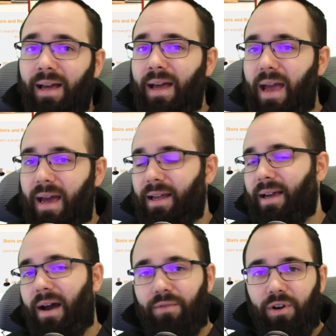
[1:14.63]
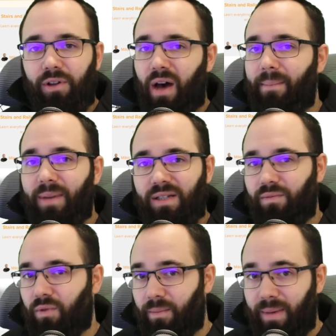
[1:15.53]
and I cover topics
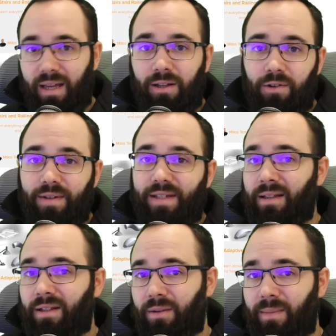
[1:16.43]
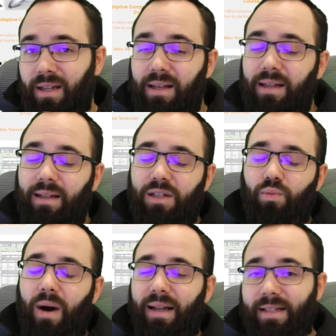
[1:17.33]
for beginners, intermediate, as
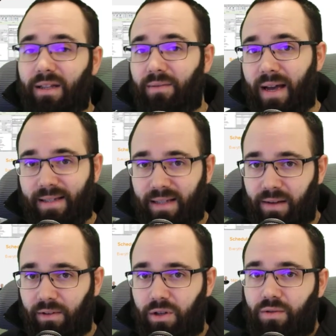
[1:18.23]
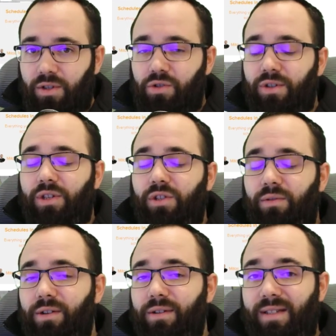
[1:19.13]
well as advanced level users, so
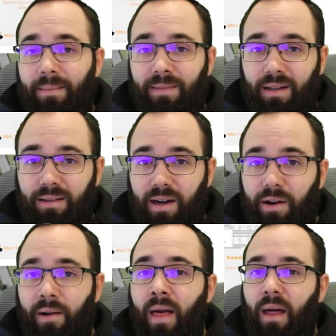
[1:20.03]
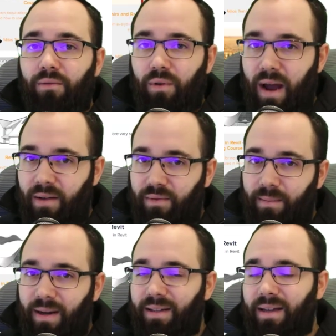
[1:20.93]
there is something there for
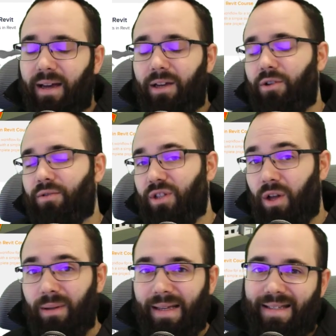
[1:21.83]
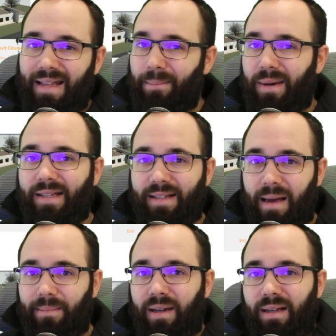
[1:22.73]
everybody. I go slowly, step by
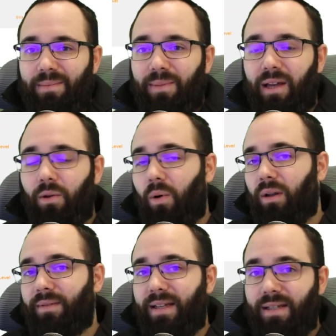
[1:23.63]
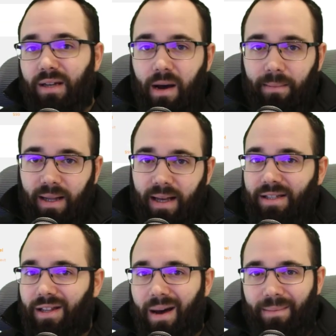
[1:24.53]
step, and explain all of these complex
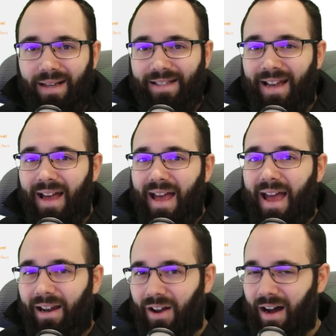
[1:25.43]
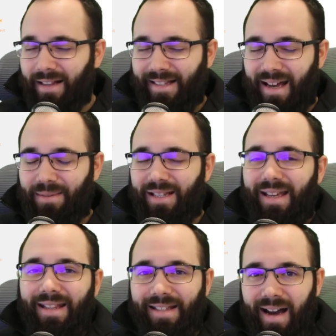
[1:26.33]
topics and concepts
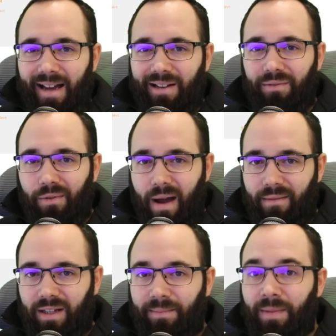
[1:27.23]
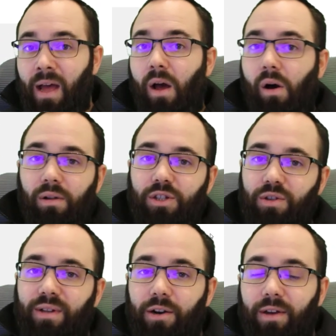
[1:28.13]
inside of Revit. Also,
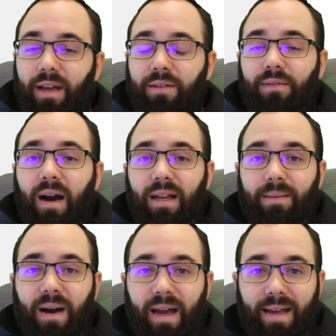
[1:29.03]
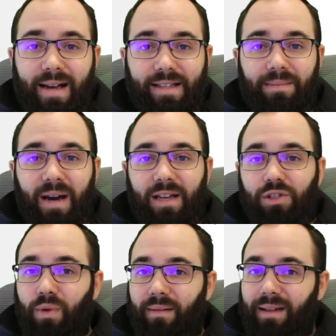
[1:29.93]
there you can find my customized
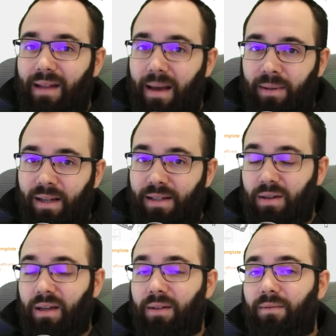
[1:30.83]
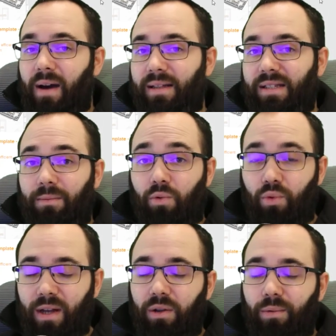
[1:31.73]
Revit templates. You can find some
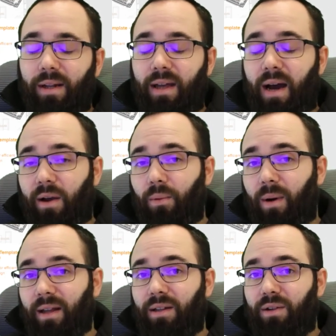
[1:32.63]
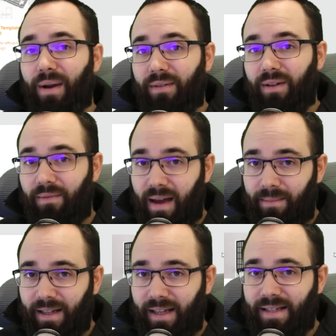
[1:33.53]
really, really high quality Revit
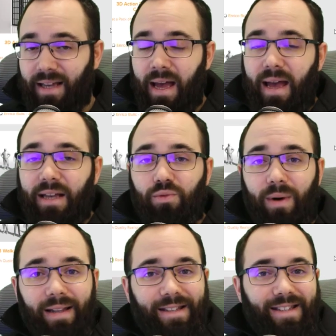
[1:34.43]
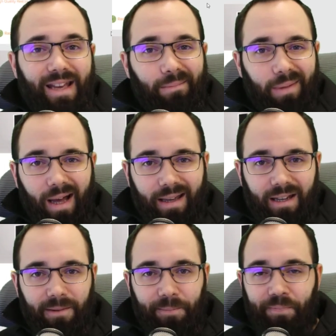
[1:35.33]
families, as well as a
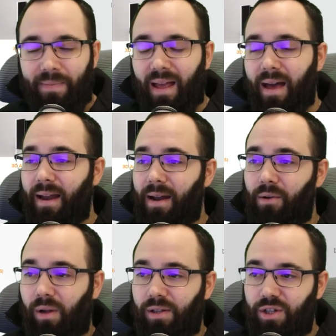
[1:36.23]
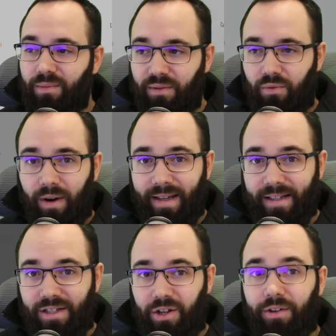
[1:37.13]
plugin. Uh, now, also, before I get
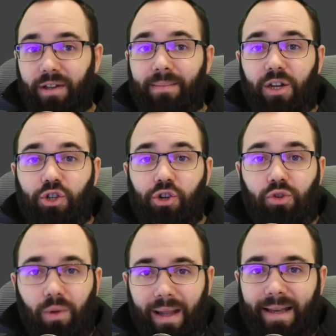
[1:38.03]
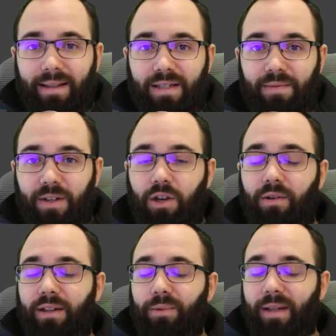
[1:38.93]
started, make sure to like this video.
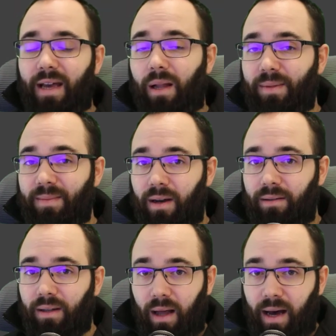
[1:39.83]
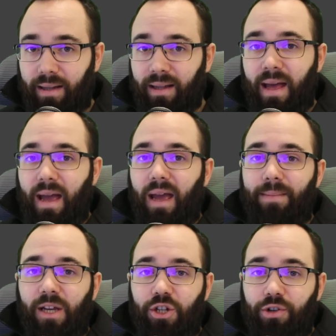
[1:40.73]
It really helps me out a lot. And
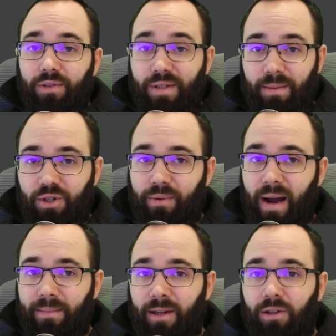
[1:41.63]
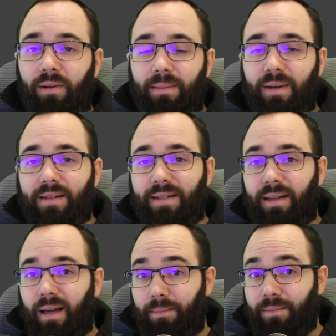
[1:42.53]
make sure to subscribe, not only because it
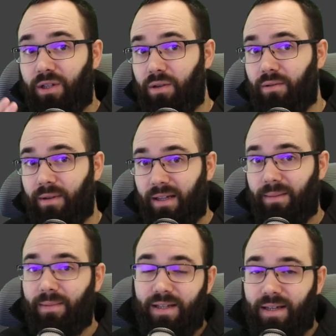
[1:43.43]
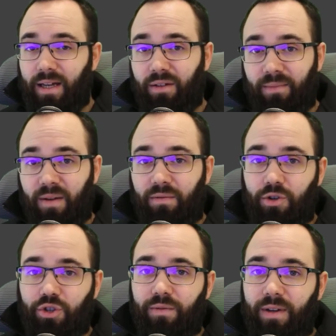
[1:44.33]
helps you not miss any of my
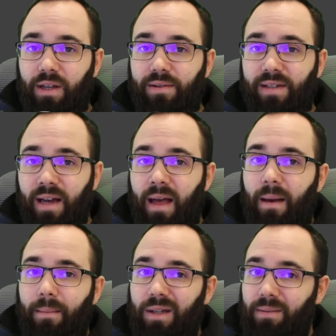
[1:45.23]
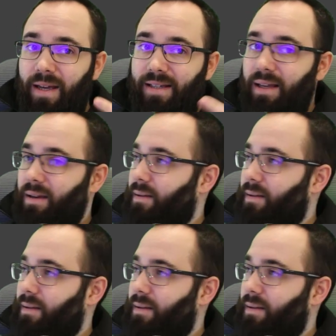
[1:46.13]
future videos, but it makes the